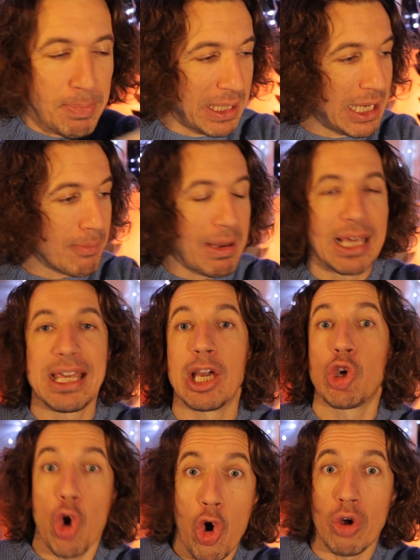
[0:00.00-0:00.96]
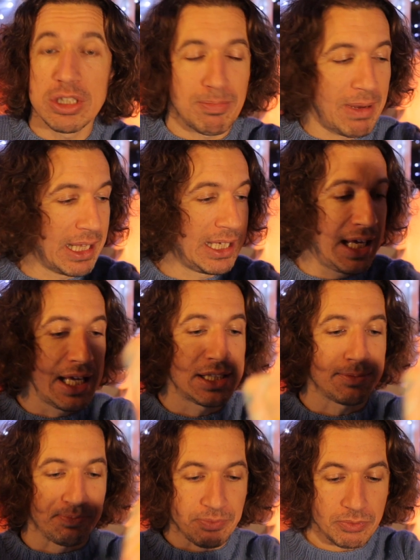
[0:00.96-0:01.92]
picnic blanket, cot blanket,
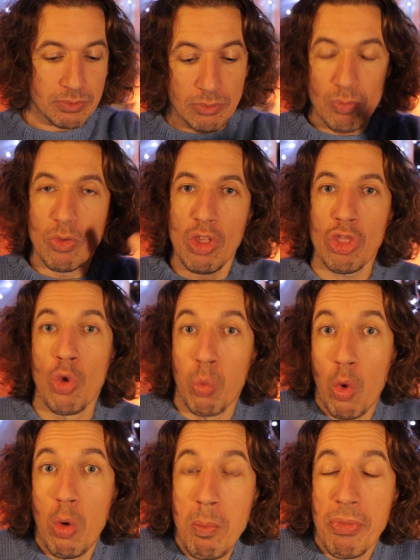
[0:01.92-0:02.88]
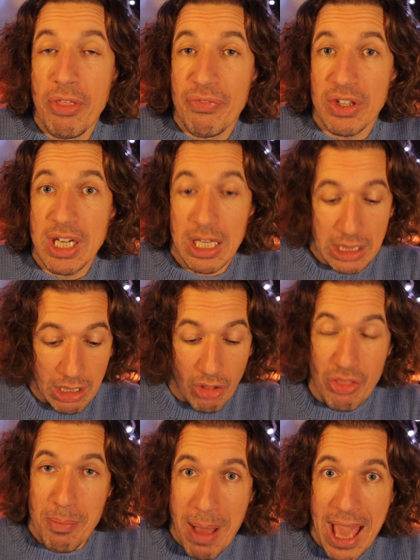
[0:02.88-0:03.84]
the warmth of the cuddle
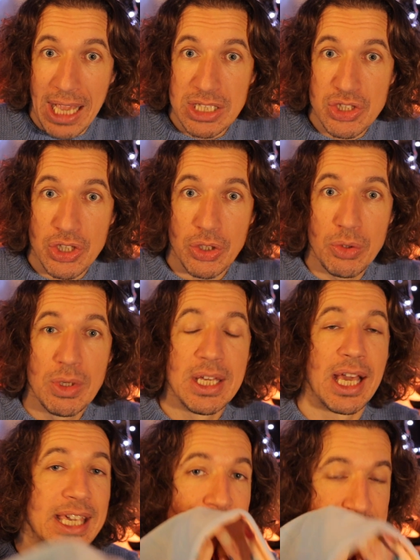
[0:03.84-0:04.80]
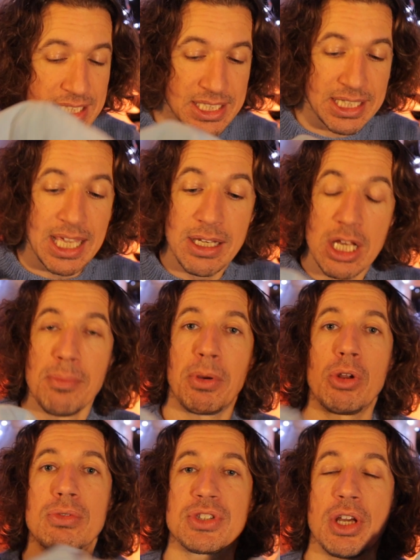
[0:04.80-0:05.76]
on the back too against the skin, but
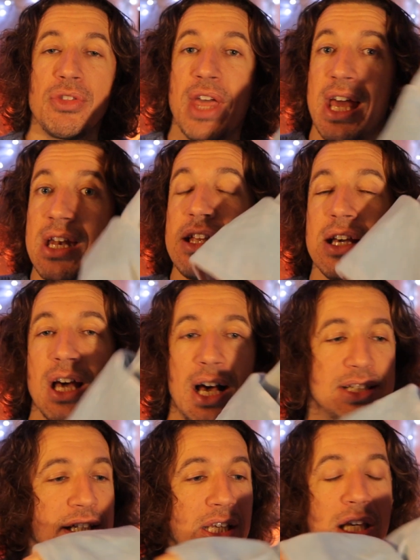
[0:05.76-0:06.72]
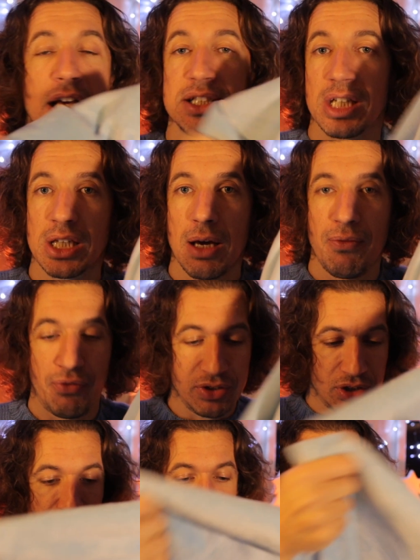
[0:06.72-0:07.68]
also then as a
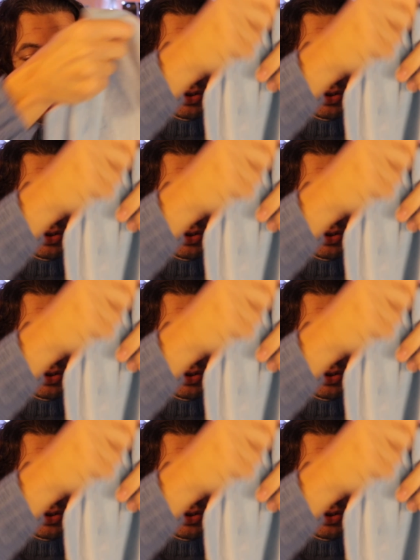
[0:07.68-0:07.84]
comforter too.